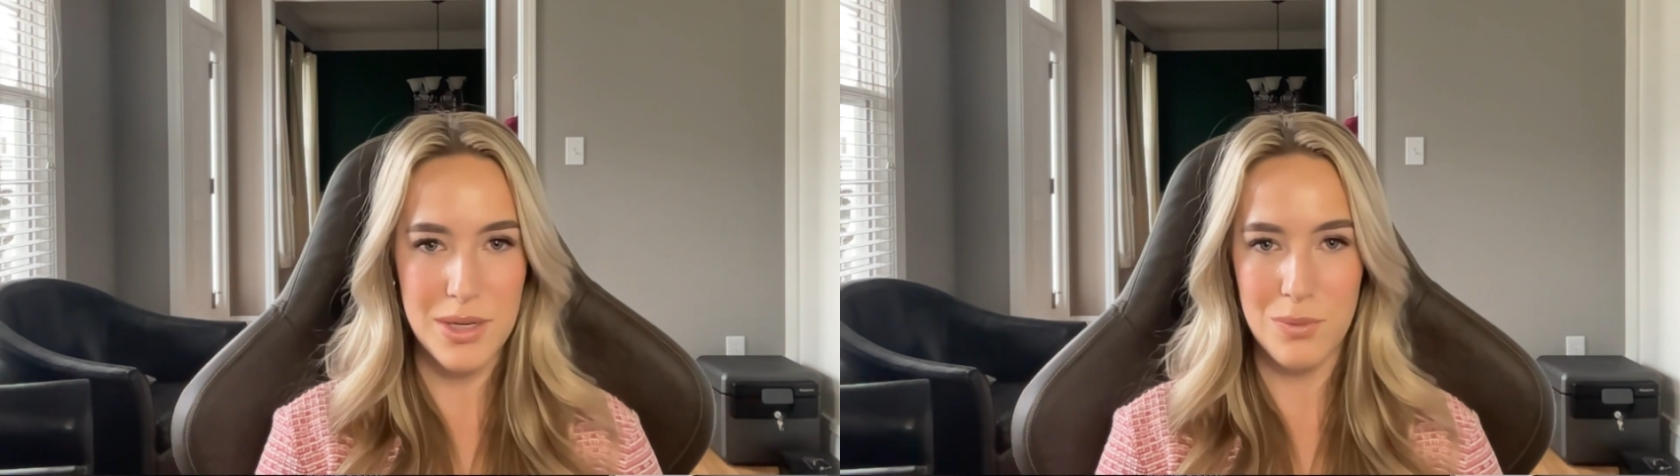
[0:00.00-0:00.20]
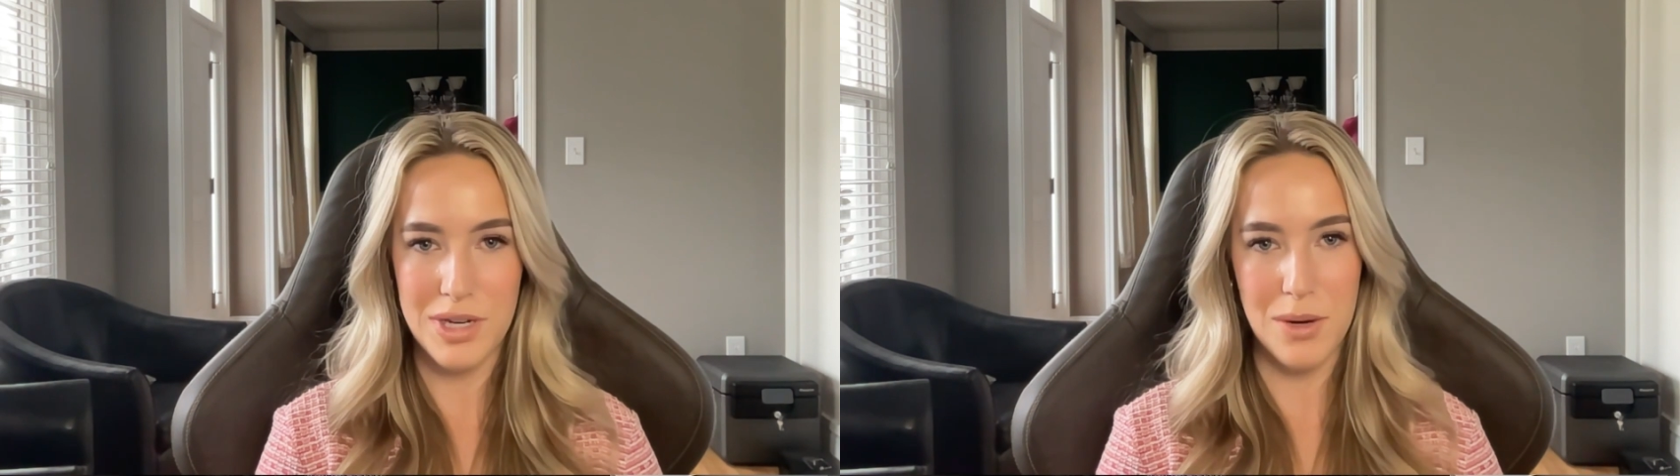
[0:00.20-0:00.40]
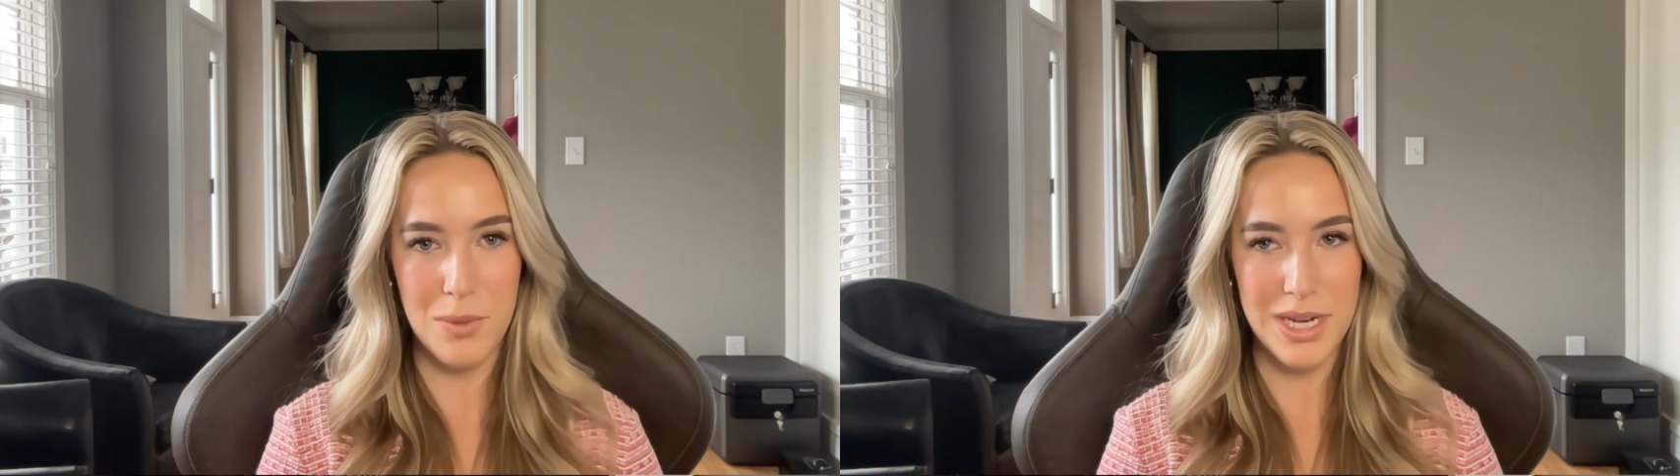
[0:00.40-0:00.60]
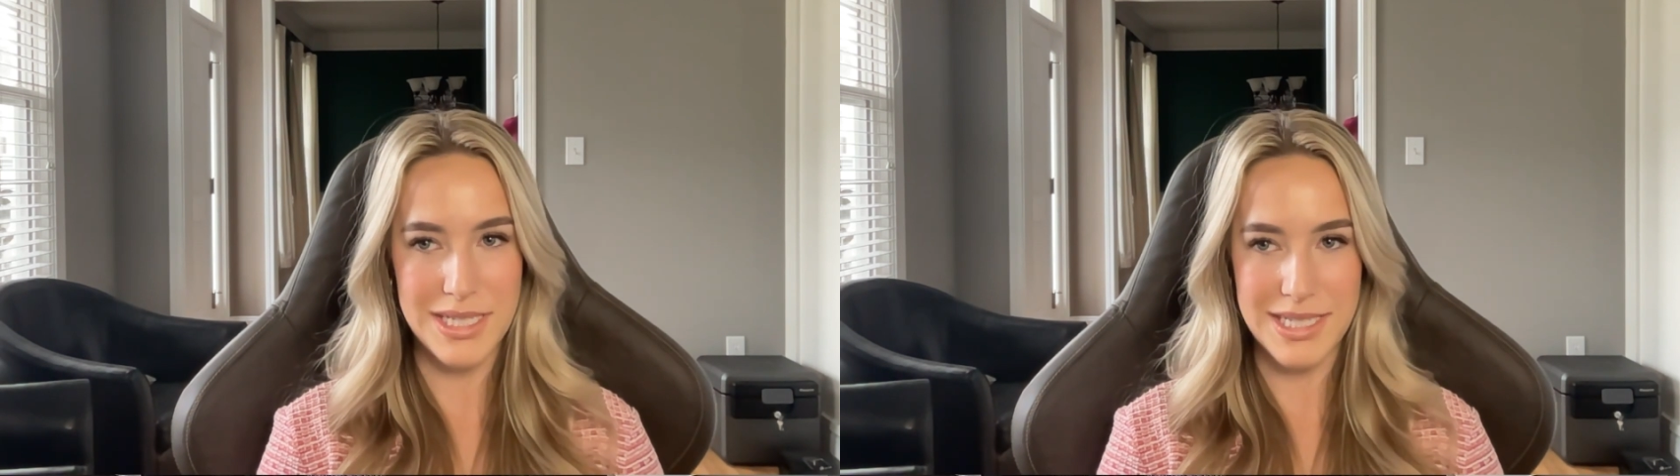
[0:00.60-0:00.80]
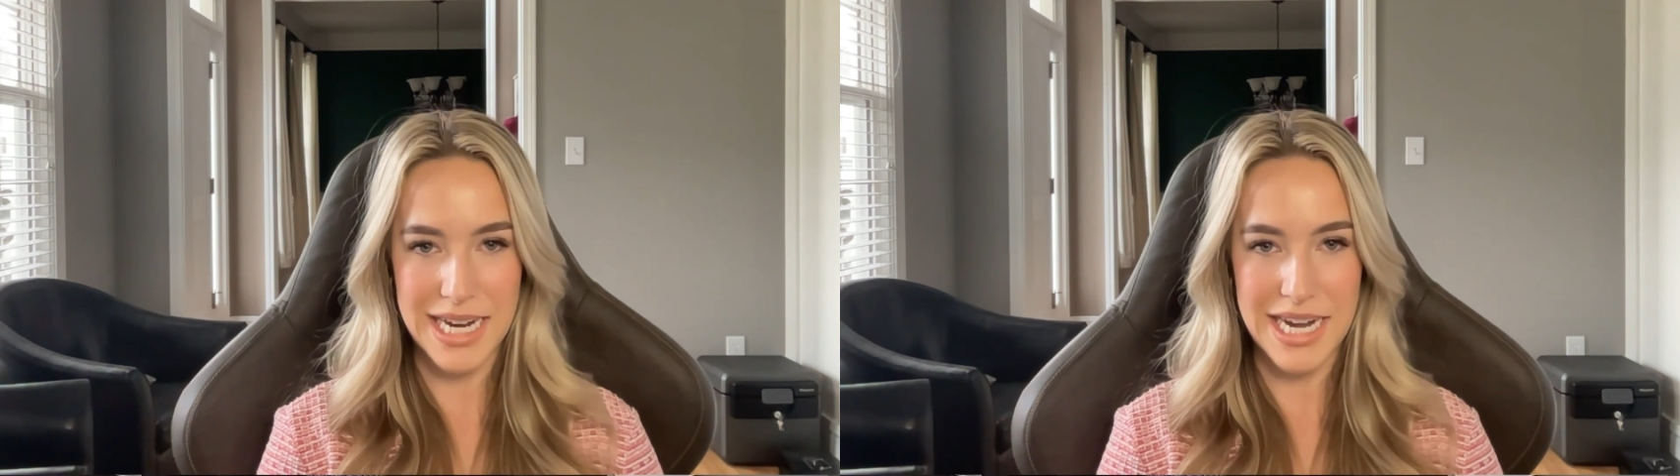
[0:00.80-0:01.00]
when I went
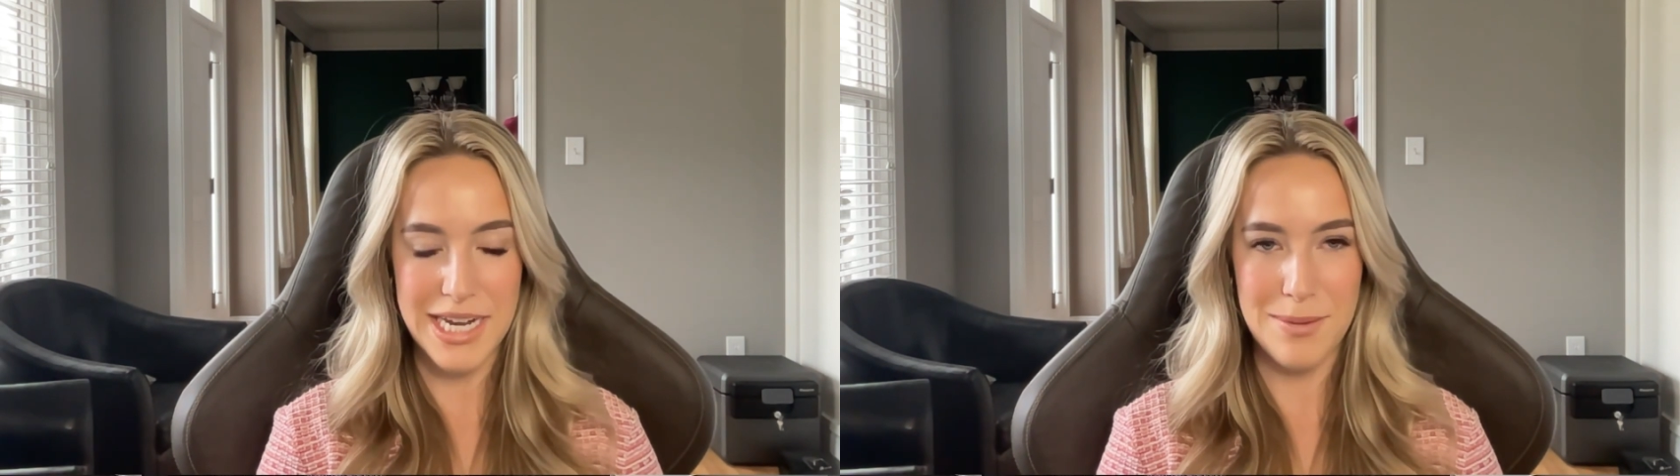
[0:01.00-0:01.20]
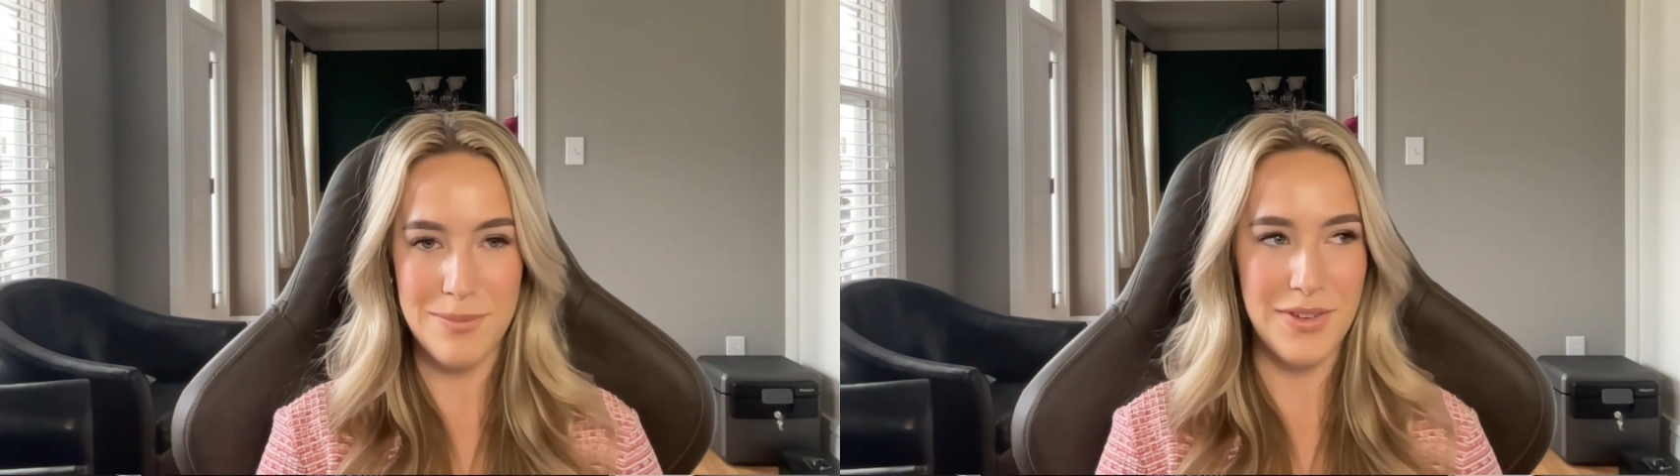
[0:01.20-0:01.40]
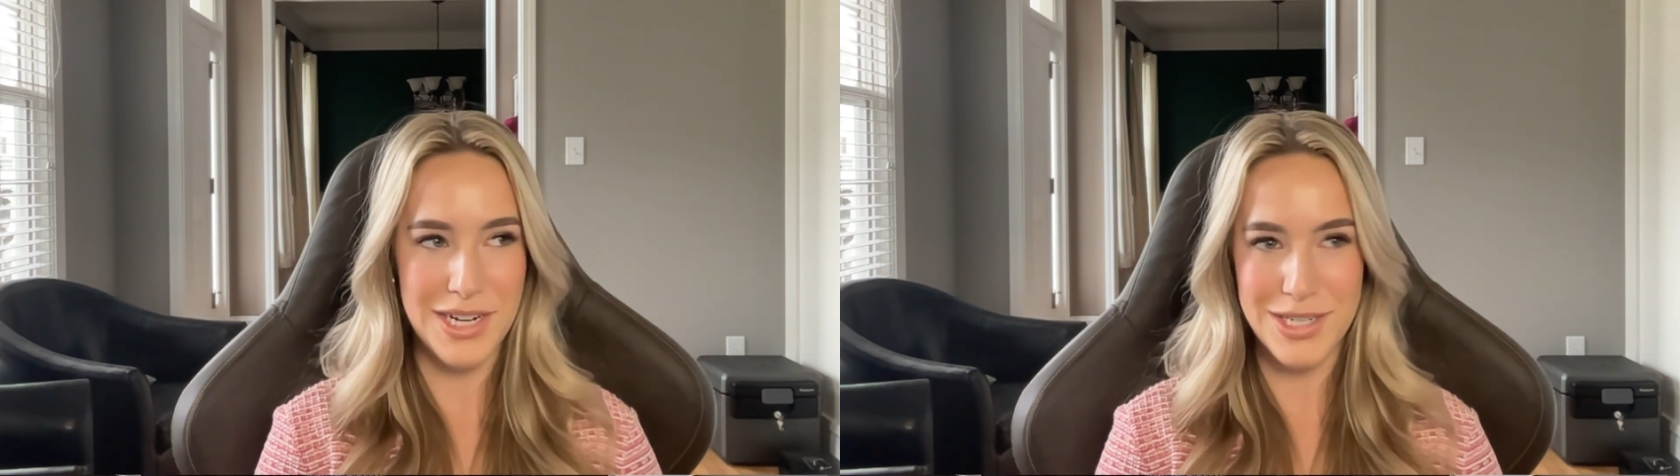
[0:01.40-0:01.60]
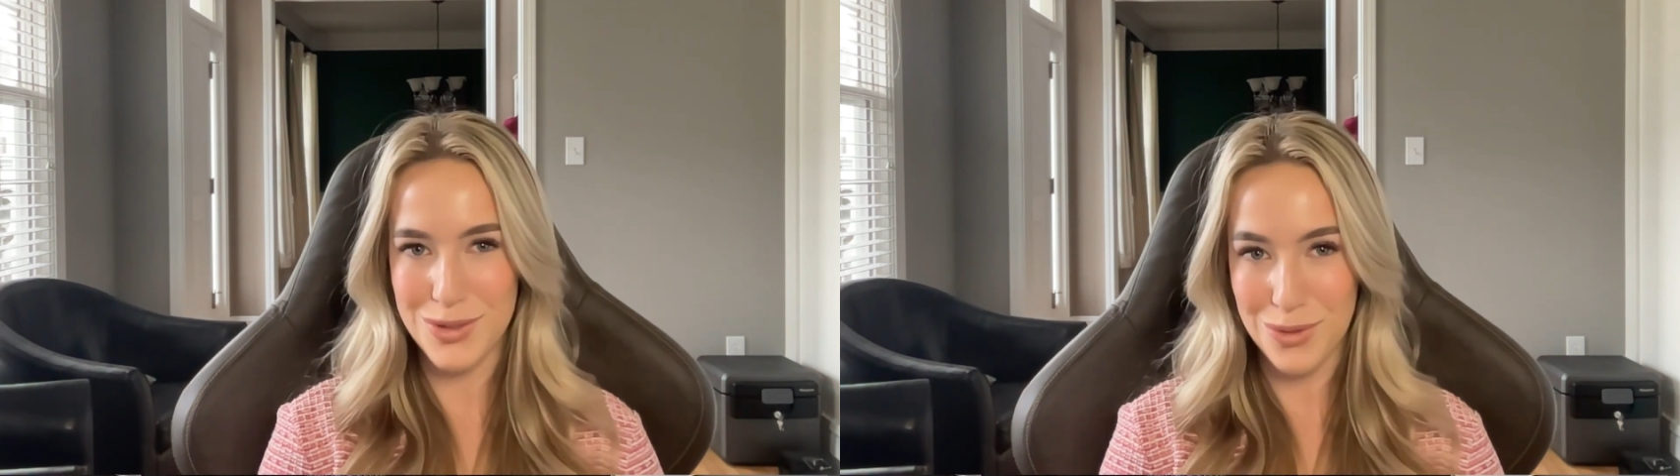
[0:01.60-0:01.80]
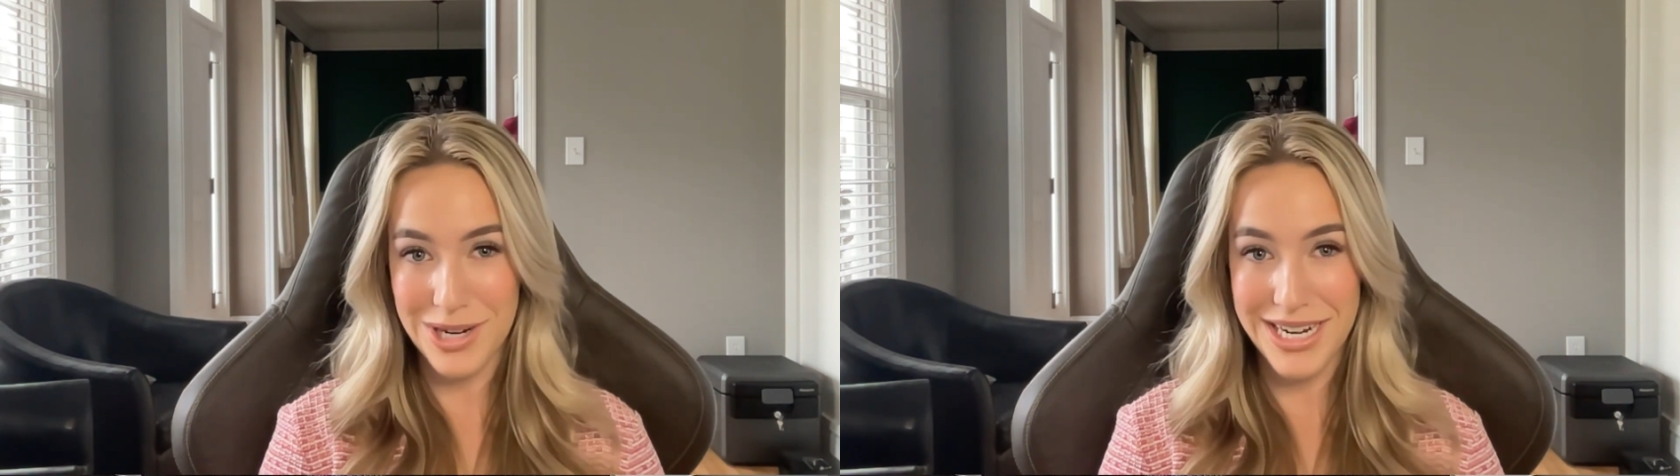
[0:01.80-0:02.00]
into Tanium, funny
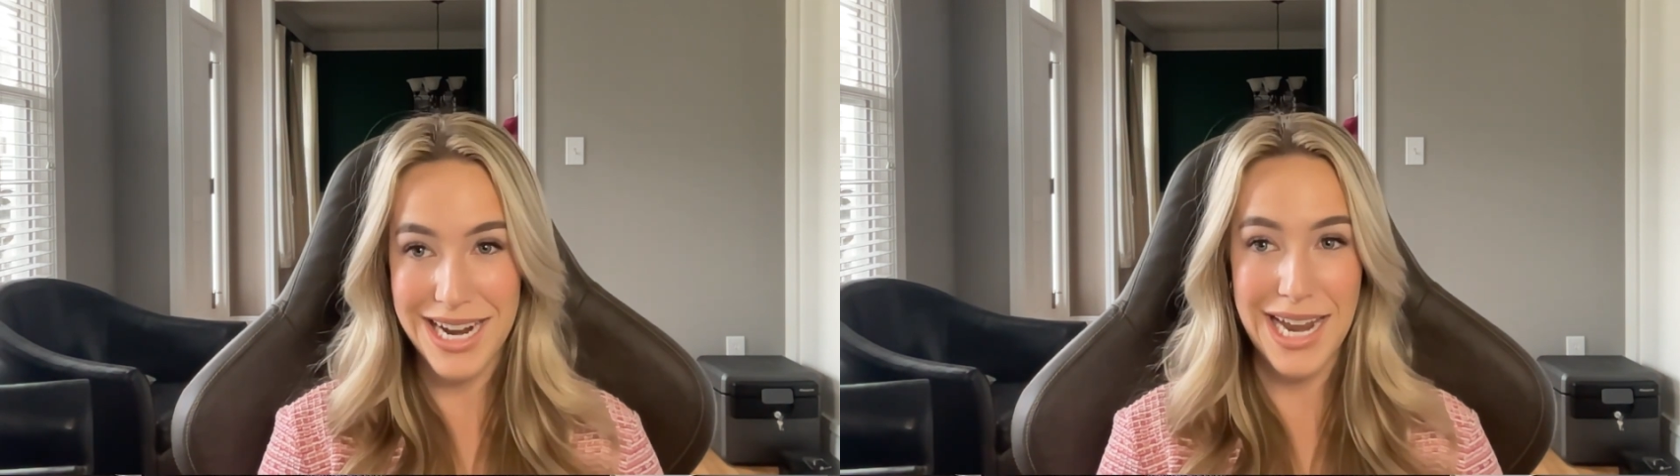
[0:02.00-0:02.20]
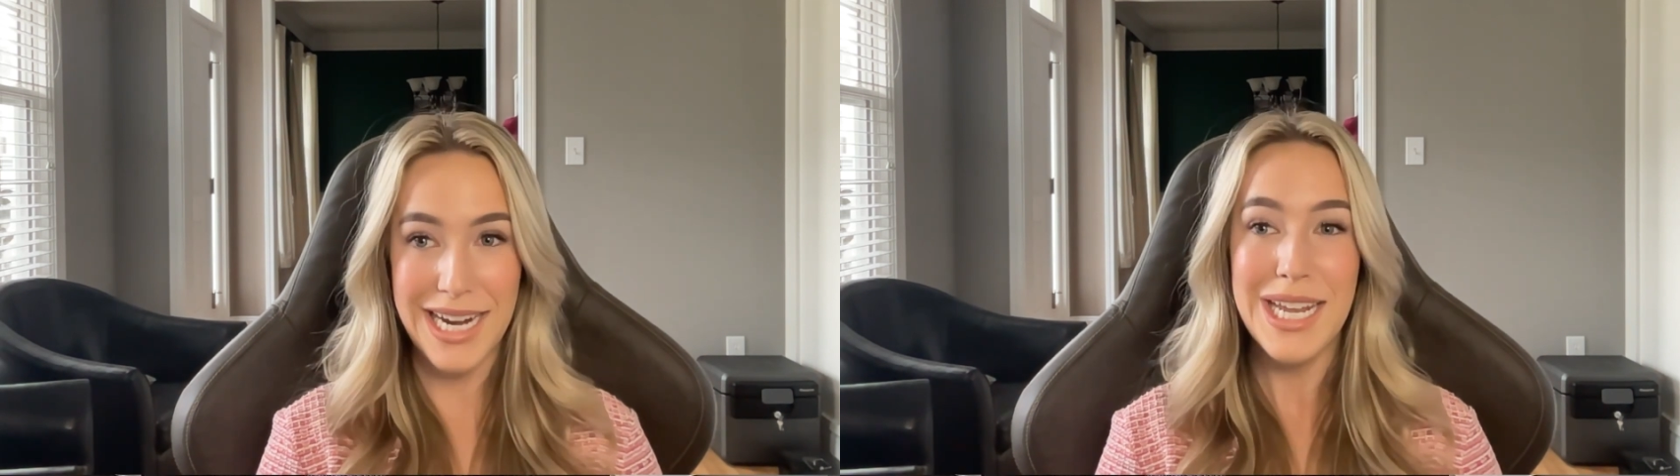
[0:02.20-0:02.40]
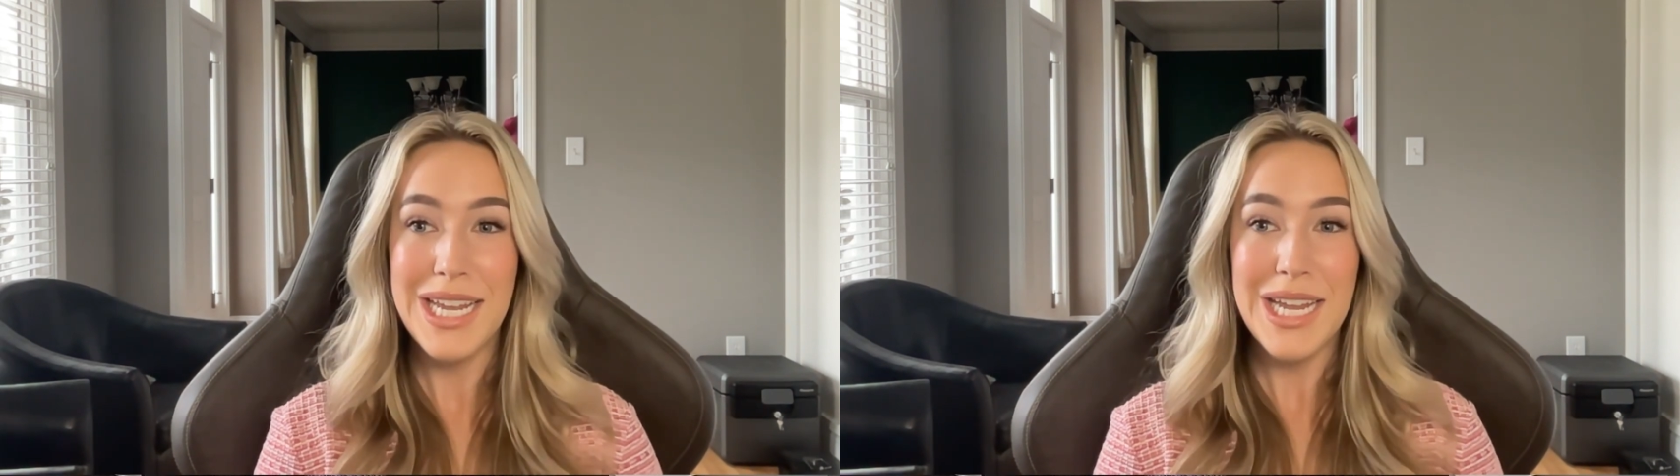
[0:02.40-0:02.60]
story, I